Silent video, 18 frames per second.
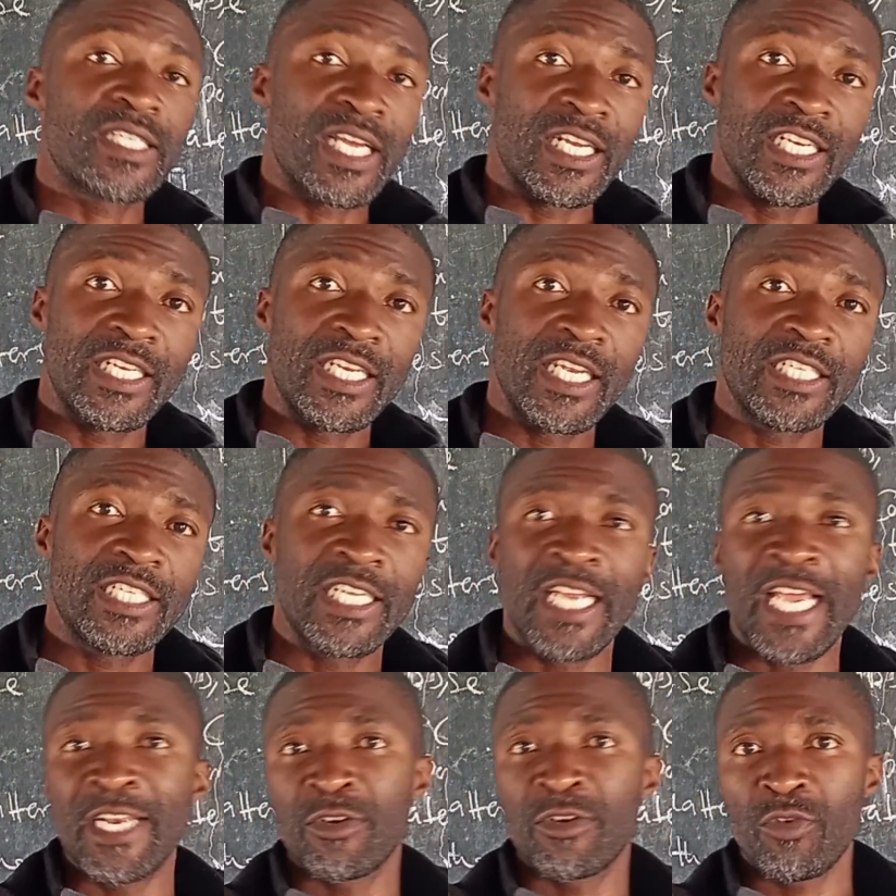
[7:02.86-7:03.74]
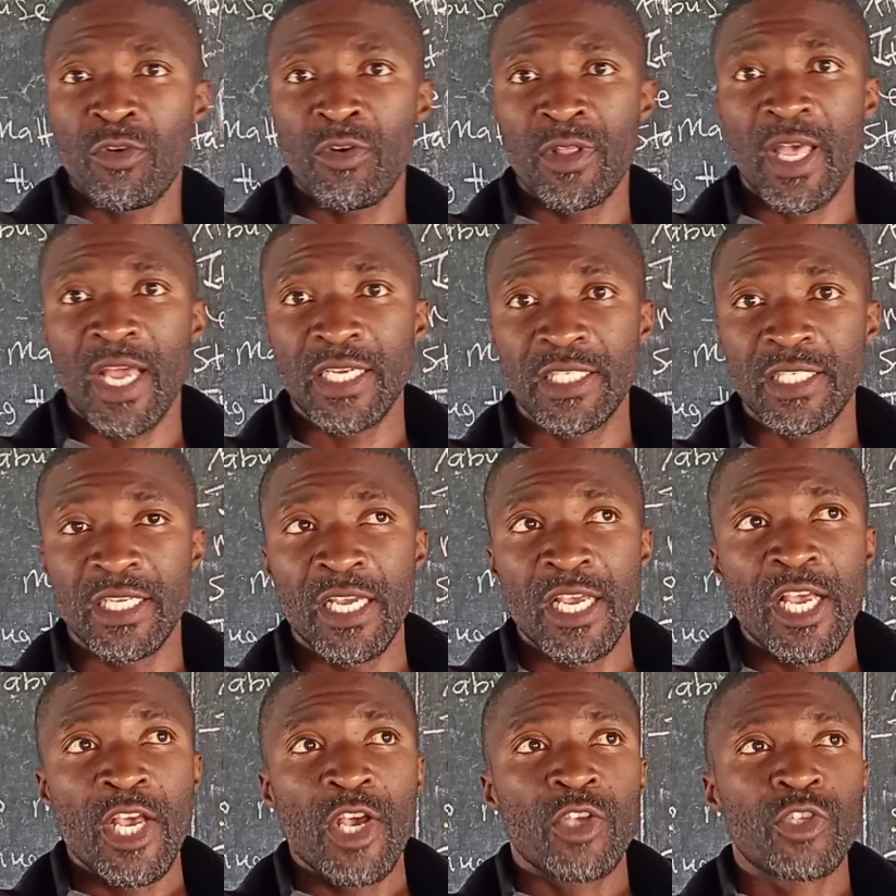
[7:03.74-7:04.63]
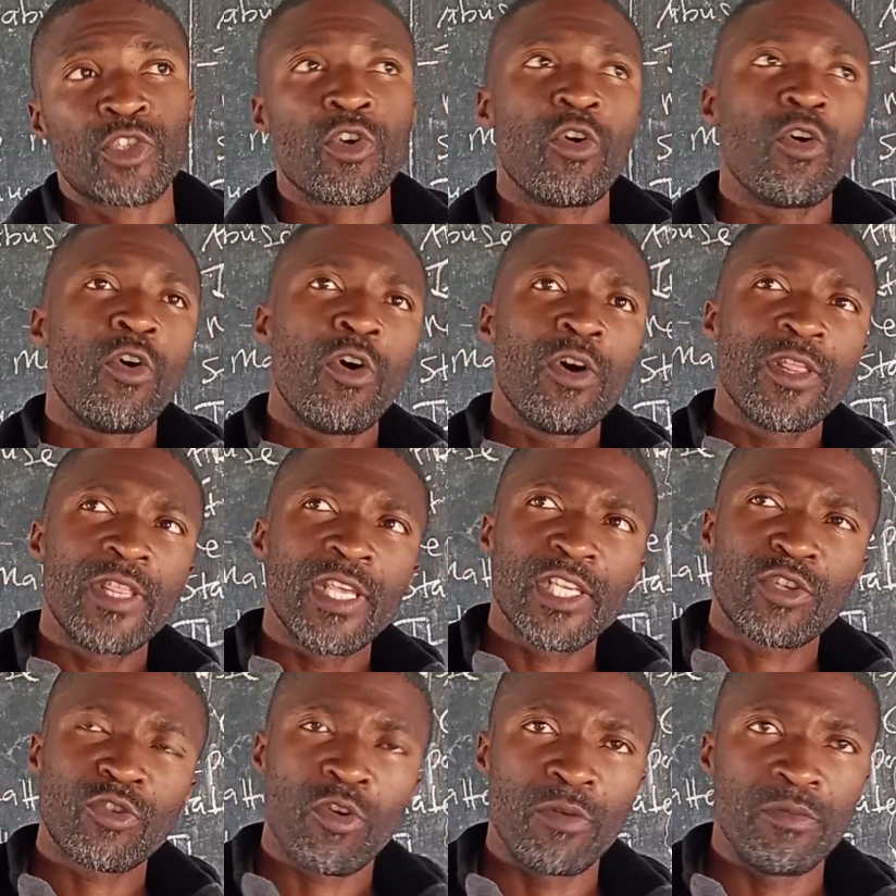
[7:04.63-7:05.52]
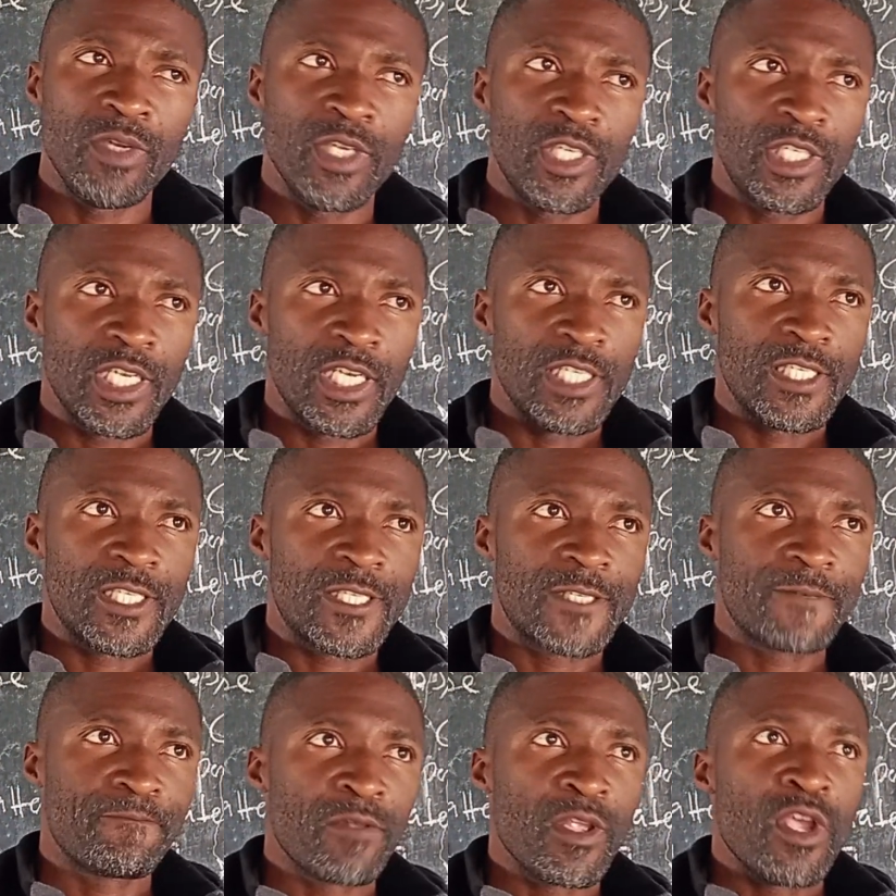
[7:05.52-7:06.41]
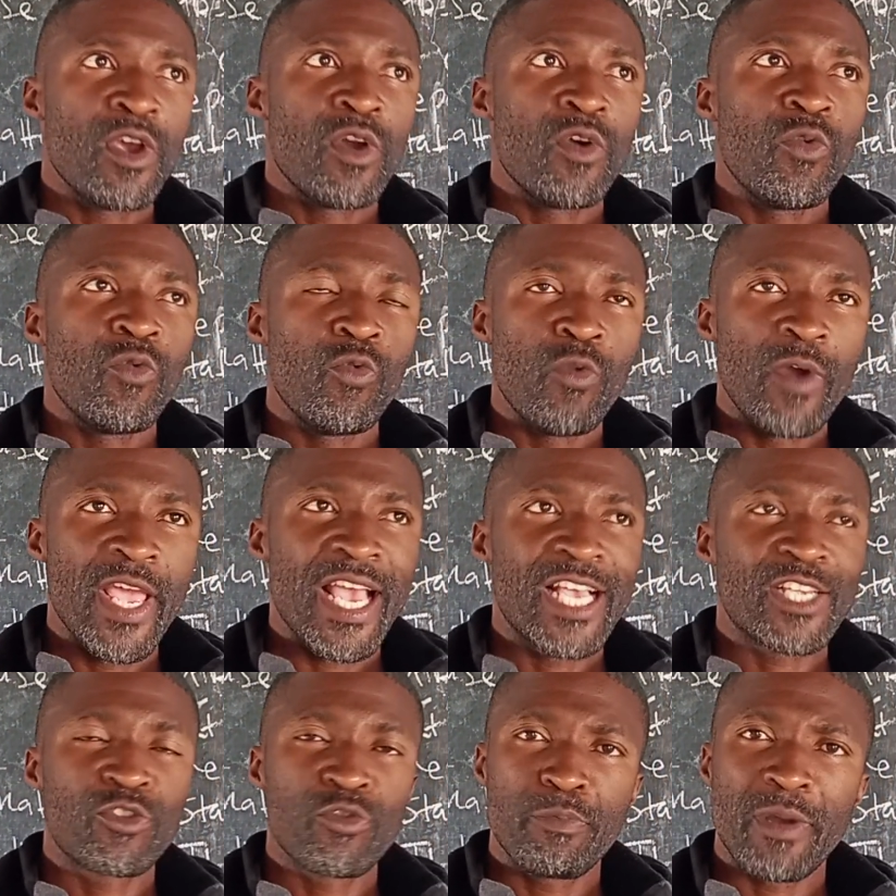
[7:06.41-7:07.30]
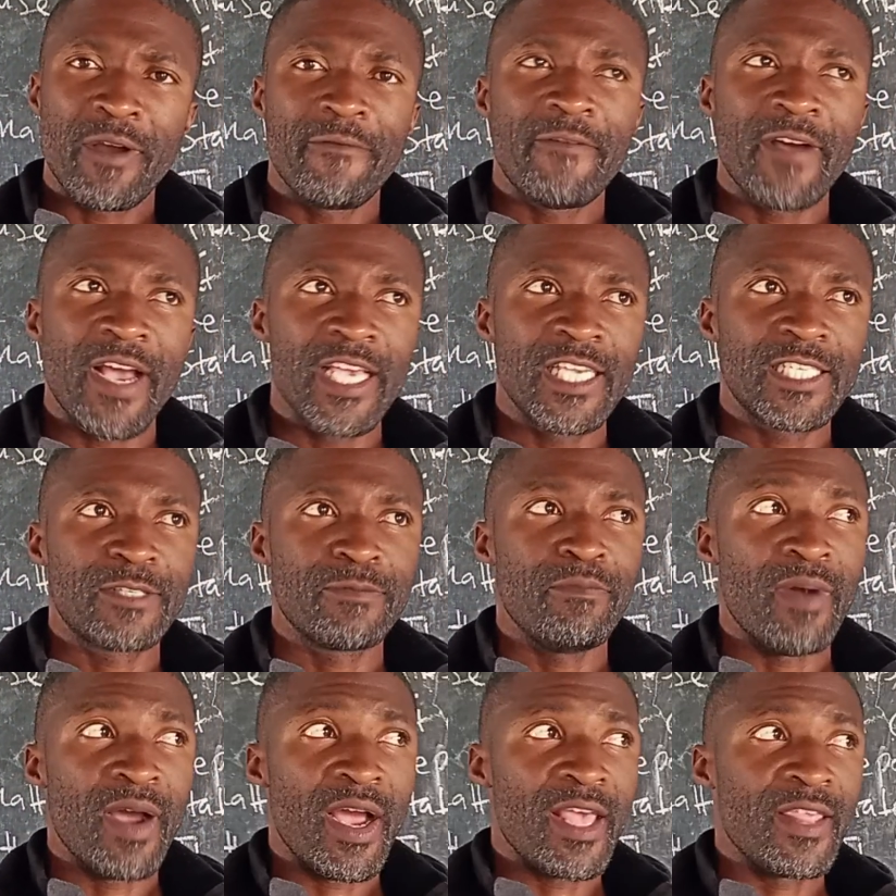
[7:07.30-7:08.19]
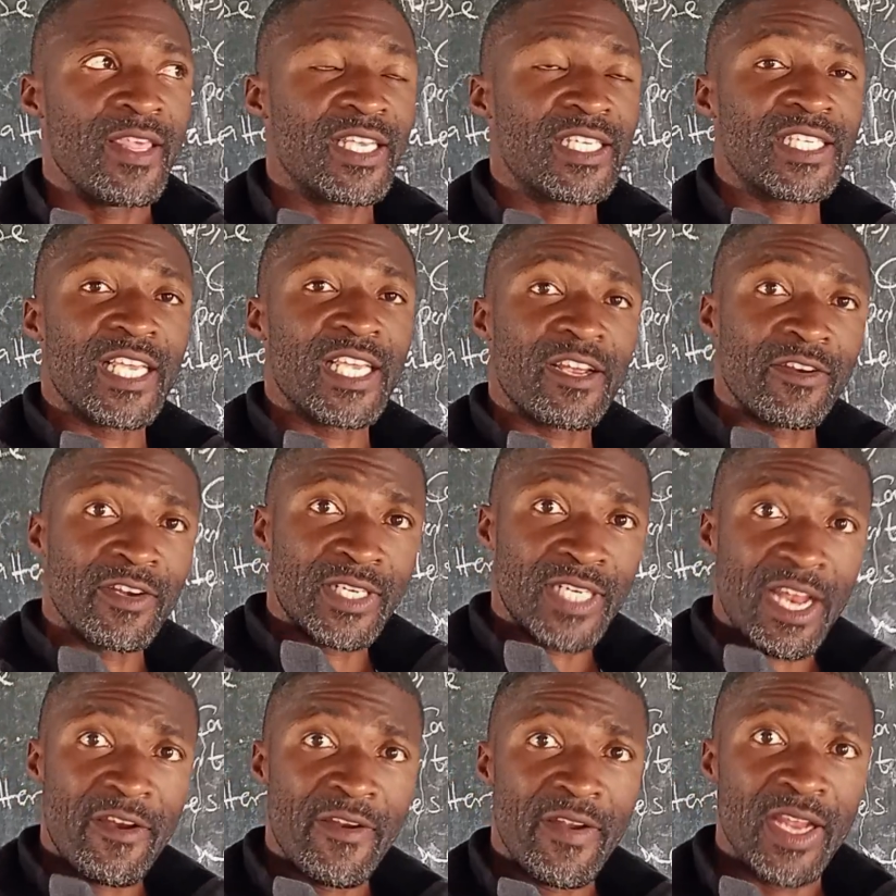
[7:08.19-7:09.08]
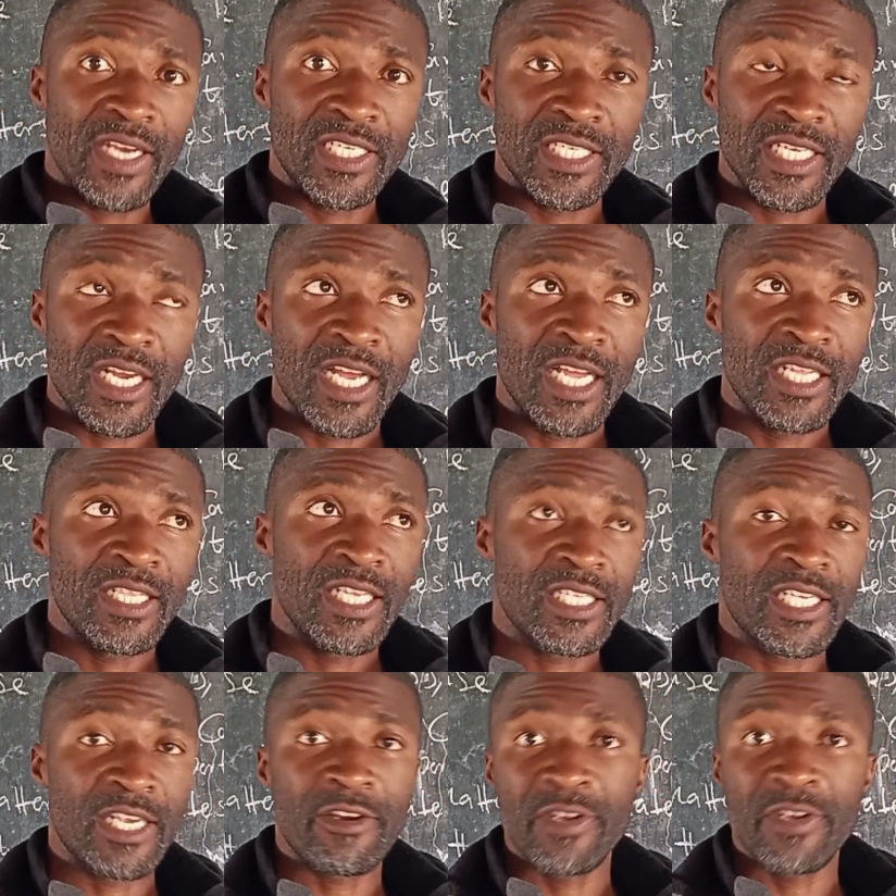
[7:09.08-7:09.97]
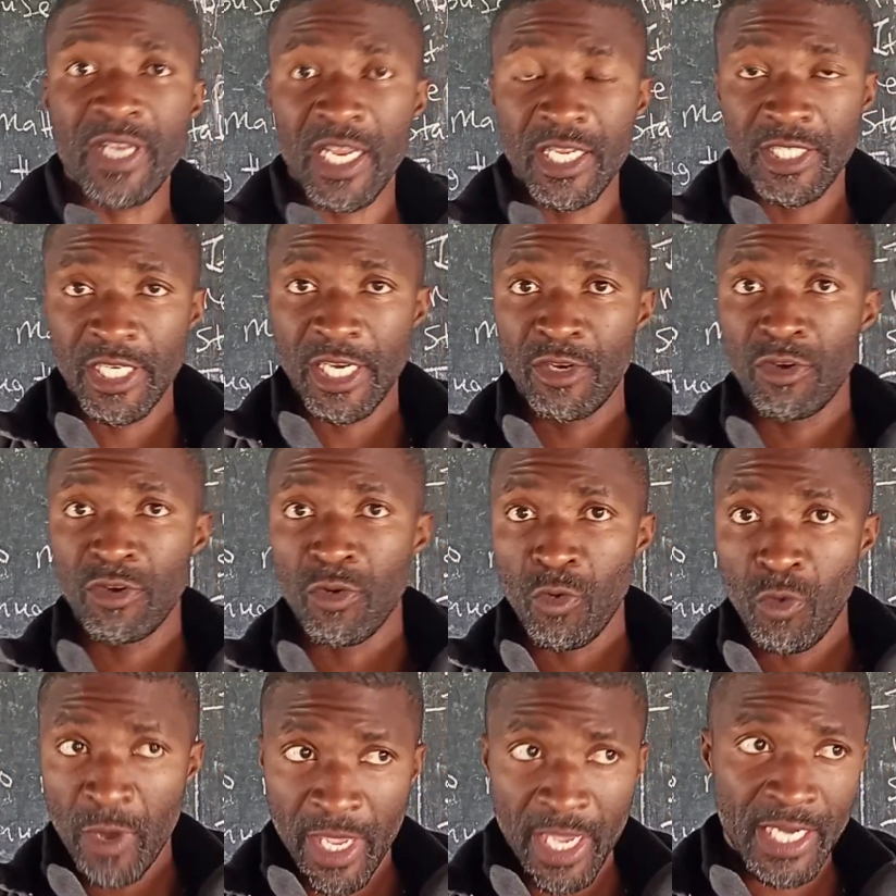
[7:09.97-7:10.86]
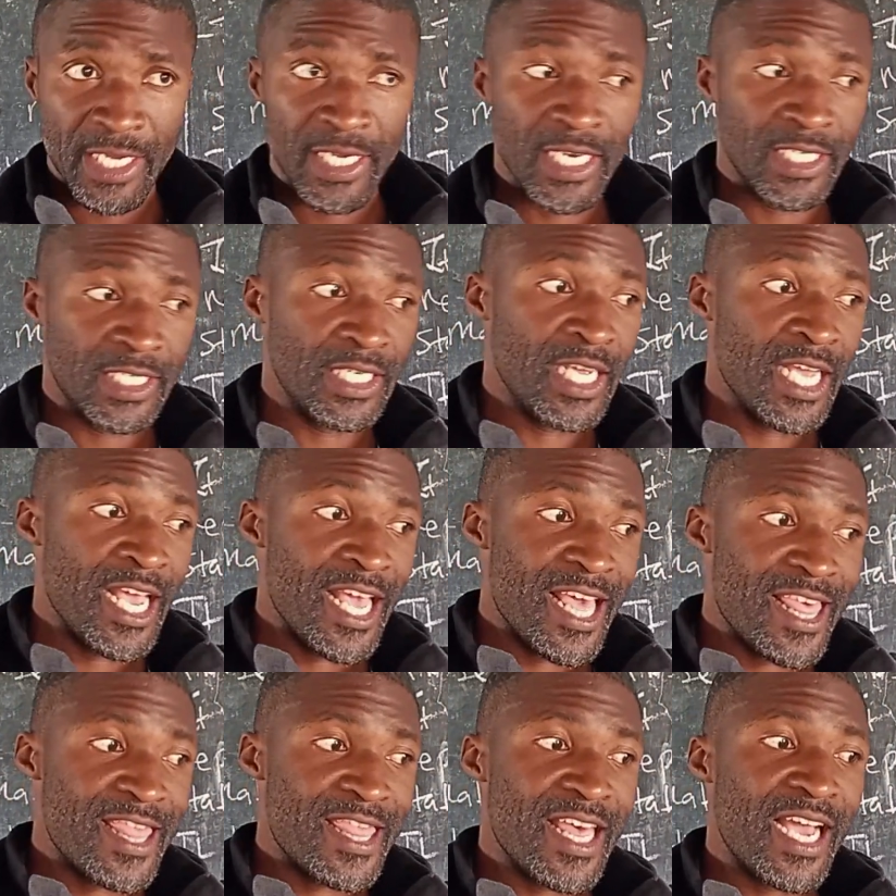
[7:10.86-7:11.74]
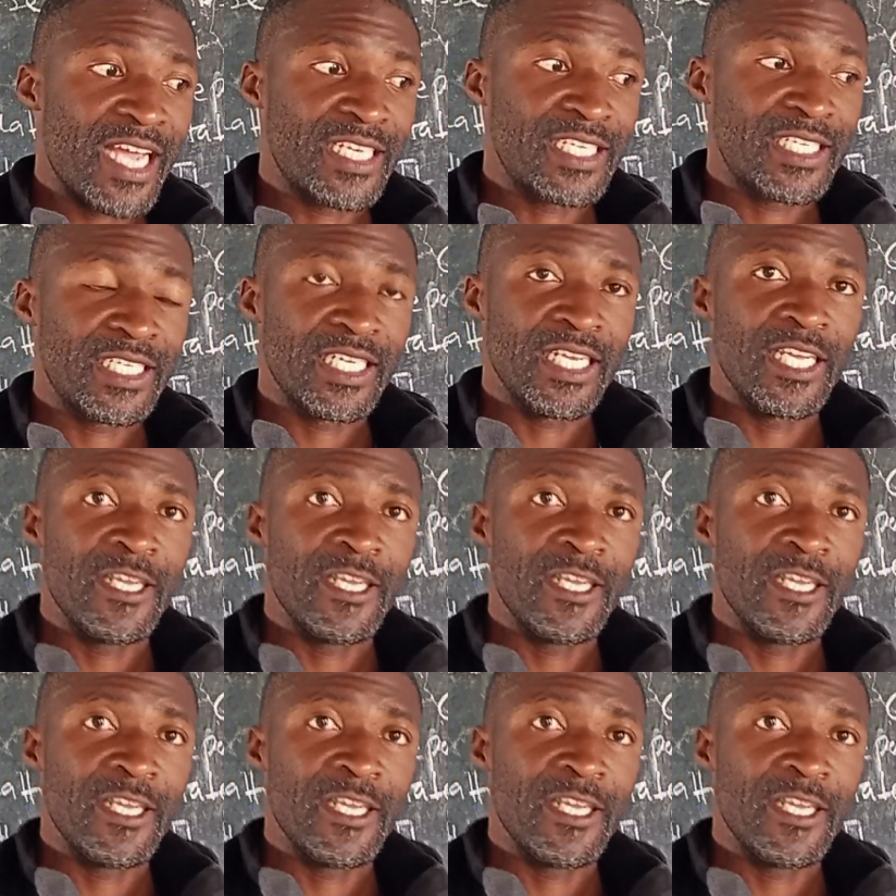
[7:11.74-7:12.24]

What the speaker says: sanitation, and all that. So all these commissions were supervised by the Secretariat and the Secretary General who headed that